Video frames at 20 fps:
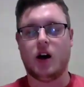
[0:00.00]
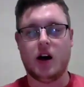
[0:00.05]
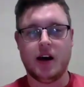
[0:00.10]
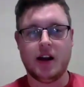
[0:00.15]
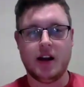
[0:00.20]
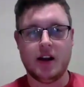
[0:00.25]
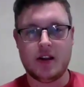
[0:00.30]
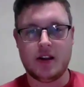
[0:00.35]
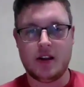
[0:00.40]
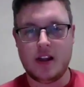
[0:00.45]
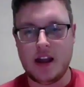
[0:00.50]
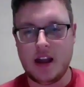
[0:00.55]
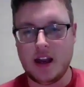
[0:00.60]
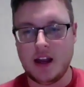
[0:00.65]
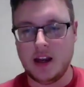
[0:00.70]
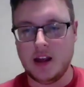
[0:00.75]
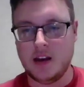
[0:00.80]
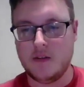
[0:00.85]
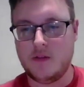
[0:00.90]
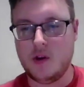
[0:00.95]
log is
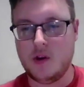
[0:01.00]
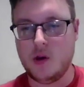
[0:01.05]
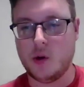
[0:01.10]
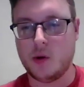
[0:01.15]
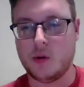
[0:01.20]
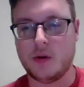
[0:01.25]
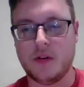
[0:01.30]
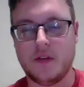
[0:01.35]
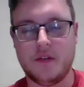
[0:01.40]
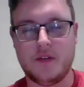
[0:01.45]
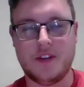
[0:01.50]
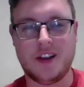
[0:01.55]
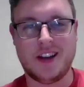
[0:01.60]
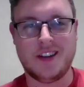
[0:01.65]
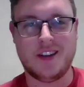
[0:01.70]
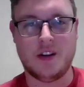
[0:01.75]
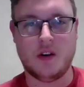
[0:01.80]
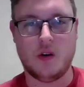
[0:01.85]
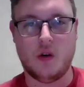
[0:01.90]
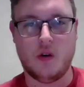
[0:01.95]
negative, you want to
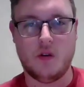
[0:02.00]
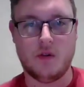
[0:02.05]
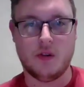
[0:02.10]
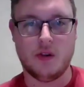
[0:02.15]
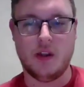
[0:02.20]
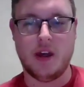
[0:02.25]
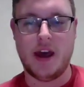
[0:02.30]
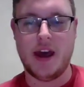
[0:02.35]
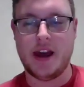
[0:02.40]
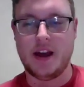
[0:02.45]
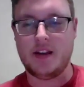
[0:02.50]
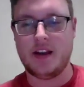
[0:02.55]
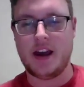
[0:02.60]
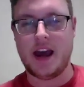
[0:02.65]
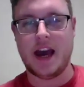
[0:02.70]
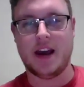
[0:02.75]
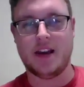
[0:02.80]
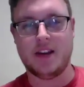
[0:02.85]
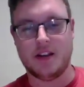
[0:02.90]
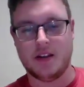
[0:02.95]
reflect it over the
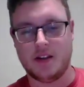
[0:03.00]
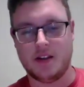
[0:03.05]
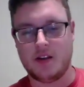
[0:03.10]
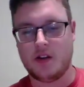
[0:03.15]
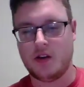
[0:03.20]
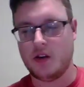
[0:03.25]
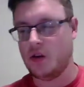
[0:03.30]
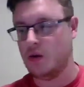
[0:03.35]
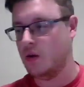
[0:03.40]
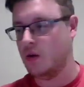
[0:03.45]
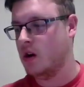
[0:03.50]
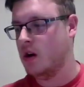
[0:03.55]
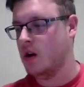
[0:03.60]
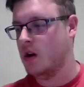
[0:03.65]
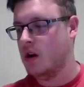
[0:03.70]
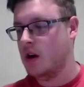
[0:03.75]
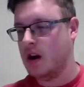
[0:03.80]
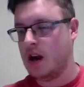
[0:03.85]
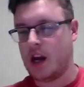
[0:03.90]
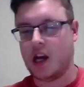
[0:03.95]
x-axis. So
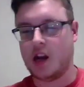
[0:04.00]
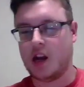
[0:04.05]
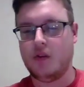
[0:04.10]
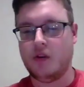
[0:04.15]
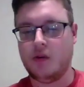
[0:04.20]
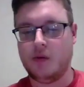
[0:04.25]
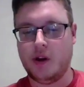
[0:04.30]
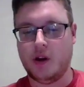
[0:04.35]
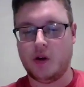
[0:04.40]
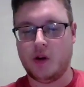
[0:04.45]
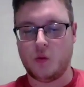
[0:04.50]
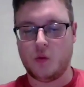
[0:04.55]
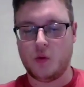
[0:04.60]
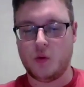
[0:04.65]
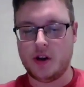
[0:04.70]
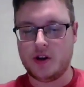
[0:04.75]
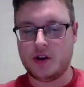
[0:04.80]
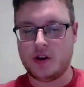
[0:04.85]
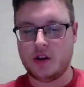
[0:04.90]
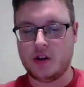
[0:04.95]
kind of what we
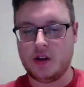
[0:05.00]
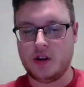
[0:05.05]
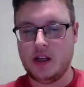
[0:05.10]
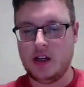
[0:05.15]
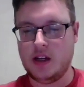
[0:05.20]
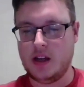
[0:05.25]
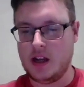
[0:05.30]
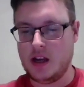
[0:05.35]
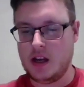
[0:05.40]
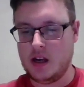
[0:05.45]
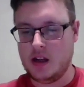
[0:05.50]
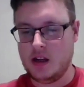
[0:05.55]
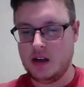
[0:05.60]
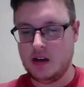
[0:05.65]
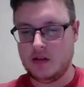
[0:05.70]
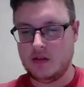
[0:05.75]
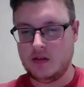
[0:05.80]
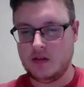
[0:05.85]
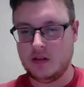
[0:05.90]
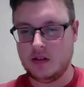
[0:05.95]
originally did,
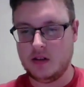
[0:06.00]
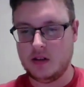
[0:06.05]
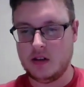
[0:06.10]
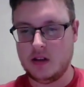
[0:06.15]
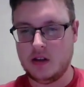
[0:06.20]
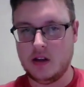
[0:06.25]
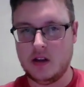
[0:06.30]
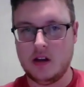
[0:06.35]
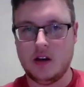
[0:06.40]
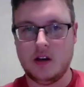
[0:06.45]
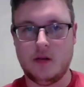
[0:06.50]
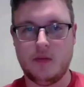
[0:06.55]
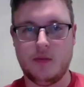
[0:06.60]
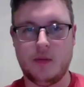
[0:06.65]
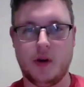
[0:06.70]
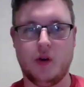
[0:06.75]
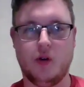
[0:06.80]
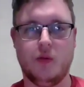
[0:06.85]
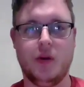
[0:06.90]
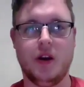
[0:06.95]

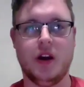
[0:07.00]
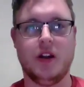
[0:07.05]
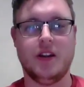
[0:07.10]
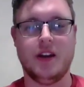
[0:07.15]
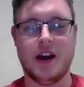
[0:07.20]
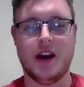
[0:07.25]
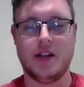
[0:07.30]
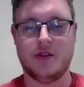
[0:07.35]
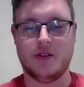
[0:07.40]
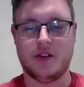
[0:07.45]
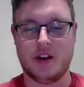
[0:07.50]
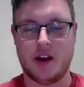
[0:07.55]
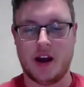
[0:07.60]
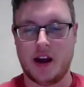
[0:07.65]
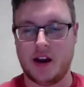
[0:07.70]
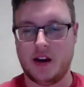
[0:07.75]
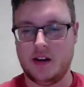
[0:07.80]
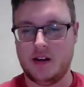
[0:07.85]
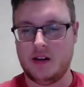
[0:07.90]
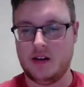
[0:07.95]
but it will be on the other
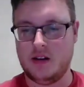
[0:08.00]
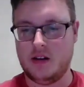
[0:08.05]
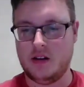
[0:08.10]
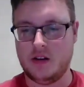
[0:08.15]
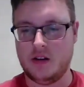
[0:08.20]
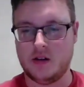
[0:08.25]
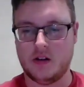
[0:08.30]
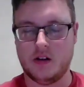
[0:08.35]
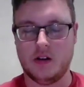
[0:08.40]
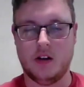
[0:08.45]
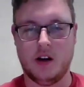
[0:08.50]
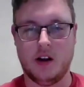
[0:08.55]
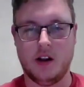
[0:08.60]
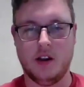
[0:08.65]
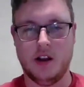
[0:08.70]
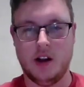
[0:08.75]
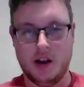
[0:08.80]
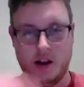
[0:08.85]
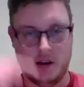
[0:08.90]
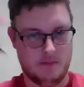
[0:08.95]
side,
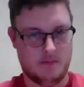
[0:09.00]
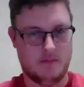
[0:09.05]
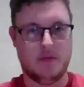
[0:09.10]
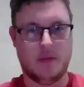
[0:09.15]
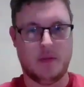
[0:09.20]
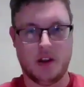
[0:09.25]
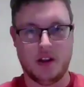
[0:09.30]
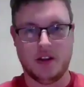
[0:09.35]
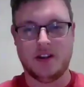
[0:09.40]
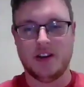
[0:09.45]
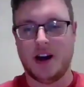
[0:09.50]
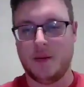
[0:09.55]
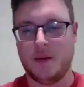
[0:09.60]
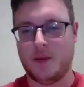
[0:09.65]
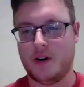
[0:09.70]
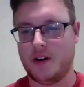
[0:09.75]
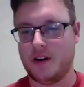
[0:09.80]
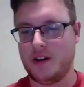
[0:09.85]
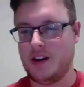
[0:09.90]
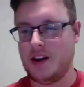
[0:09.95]
on the
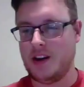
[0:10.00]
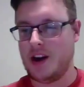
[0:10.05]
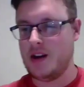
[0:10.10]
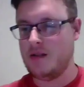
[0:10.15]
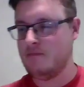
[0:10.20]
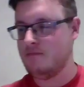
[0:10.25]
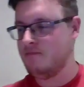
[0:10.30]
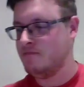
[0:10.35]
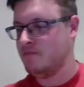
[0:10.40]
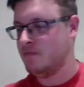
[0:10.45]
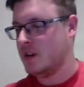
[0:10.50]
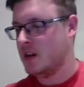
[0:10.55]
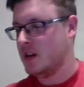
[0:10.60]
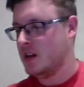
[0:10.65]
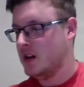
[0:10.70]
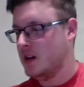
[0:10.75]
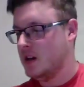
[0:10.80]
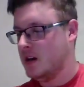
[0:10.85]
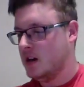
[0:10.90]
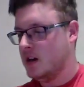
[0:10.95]
top part, okay.
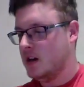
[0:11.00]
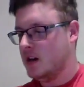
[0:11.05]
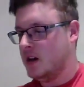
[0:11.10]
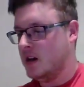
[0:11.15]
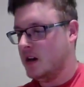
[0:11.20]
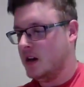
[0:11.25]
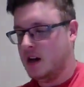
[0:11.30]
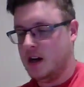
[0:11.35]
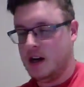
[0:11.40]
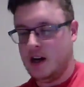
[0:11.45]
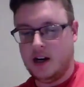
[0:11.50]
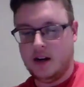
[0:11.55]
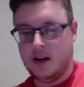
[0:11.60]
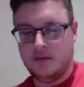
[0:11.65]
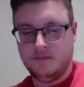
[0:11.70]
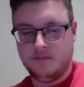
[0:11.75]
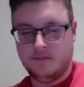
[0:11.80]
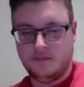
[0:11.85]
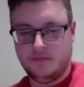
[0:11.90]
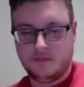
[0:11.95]

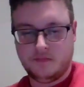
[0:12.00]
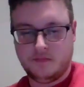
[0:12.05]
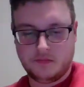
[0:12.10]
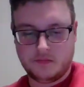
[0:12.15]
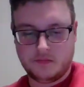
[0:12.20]
Um,